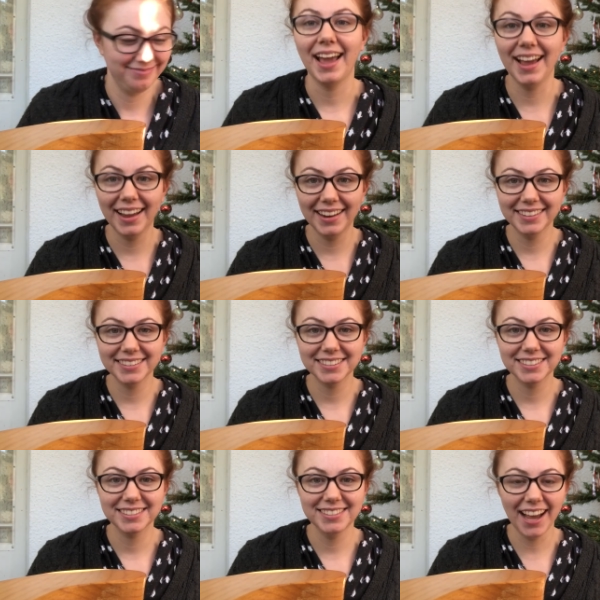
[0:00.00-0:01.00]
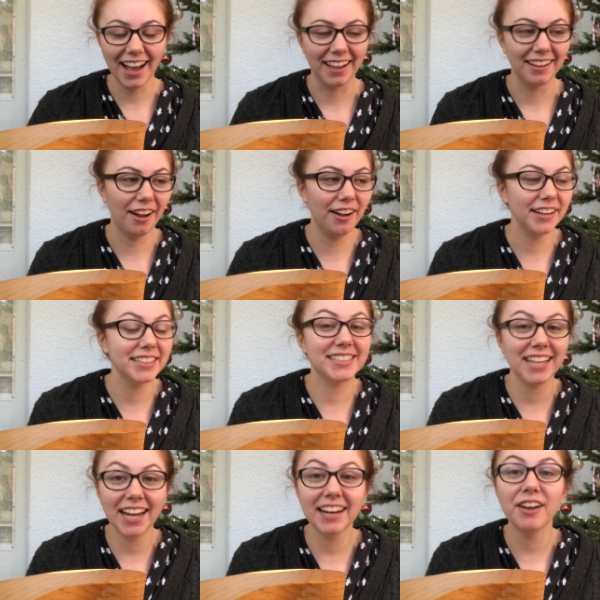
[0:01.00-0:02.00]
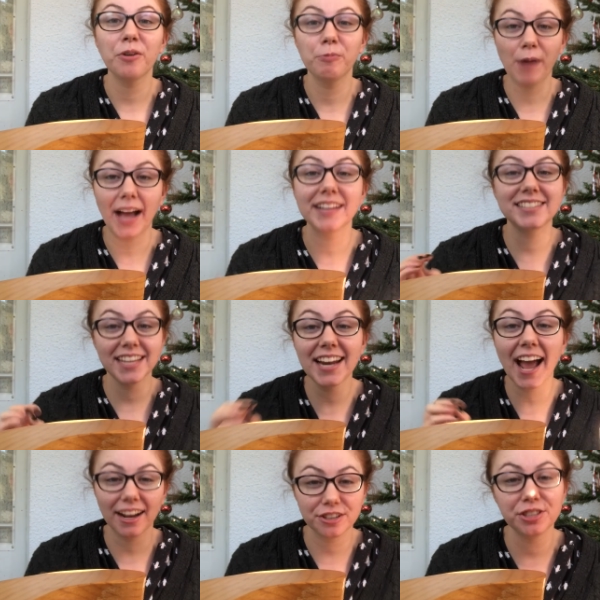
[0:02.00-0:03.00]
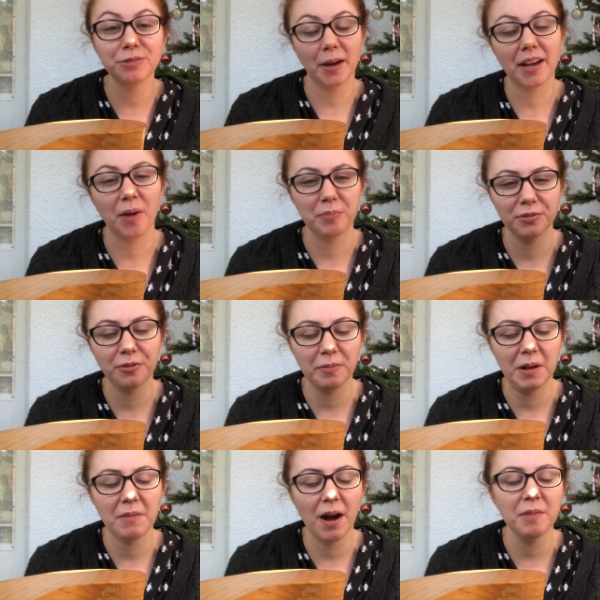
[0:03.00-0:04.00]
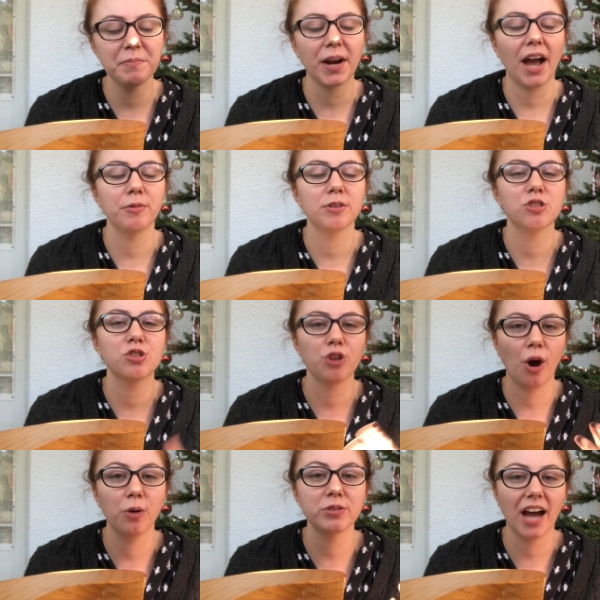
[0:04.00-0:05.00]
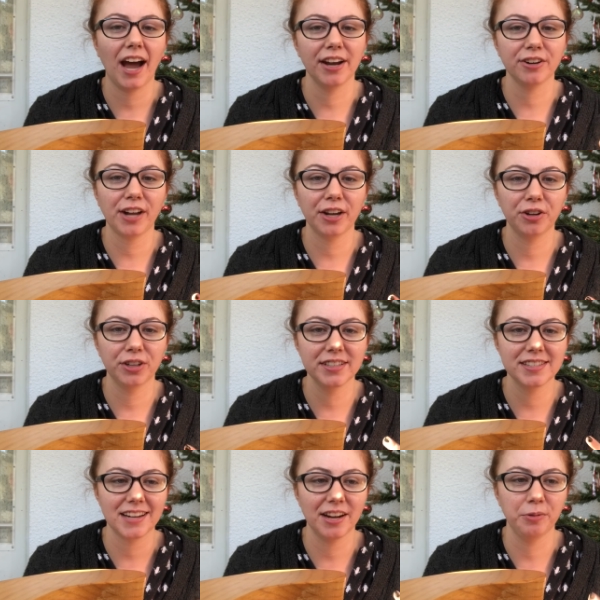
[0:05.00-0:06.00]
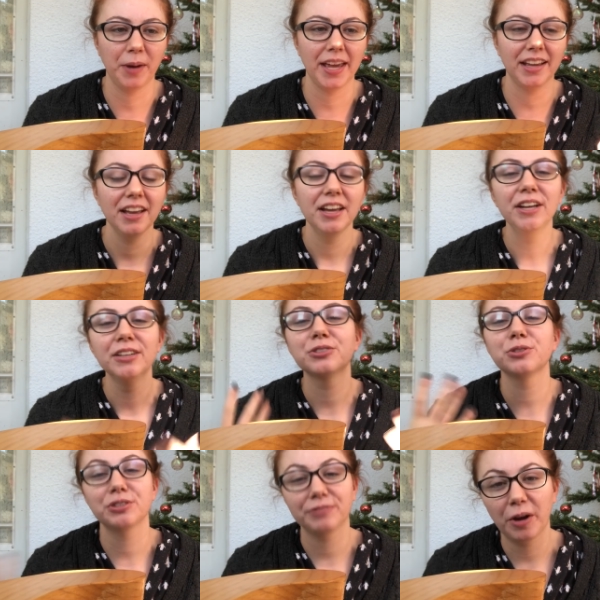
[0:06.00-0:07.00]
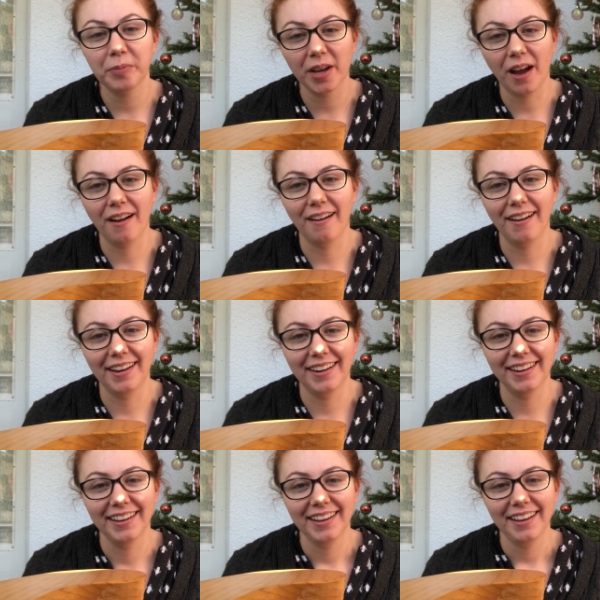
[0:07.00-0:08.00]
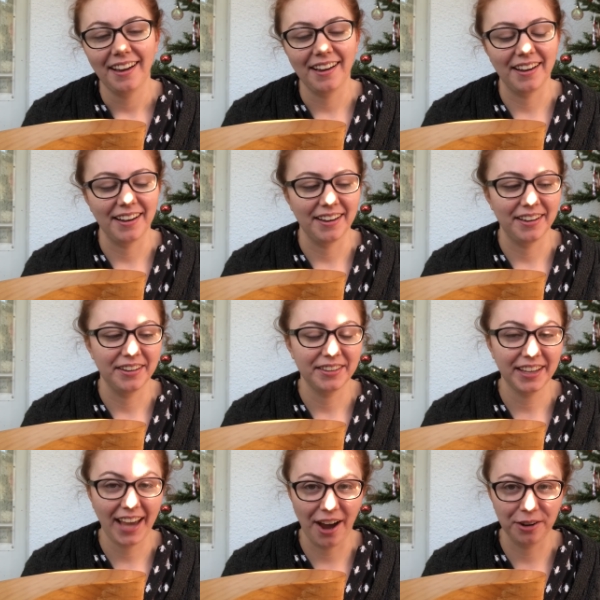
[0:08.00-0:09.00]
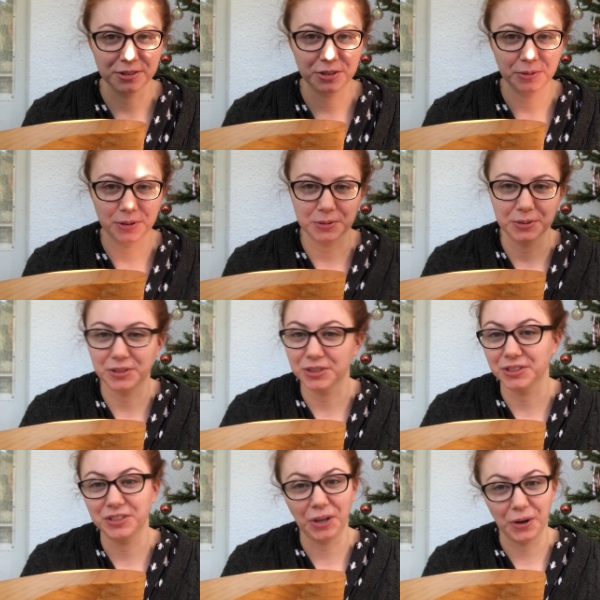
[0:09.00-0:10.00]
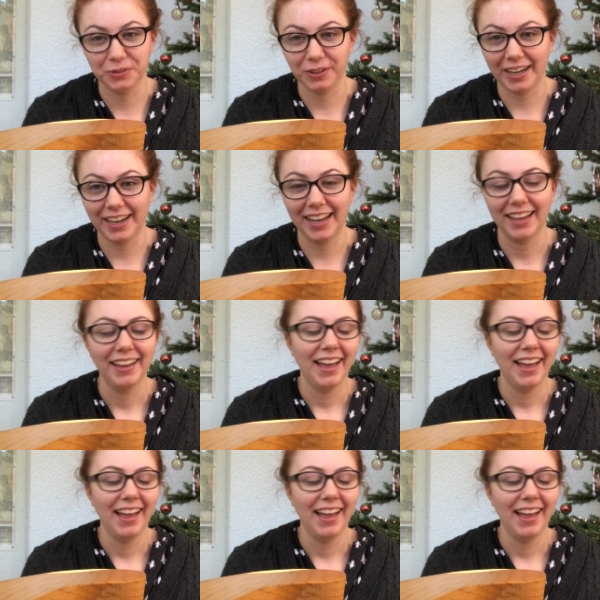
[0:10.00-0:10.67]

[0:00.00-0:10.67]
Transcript: and yeah i did i did actually wake up before my mom but i was so tired i couldn't stay awake so she found me on uh, the couch which was just so funny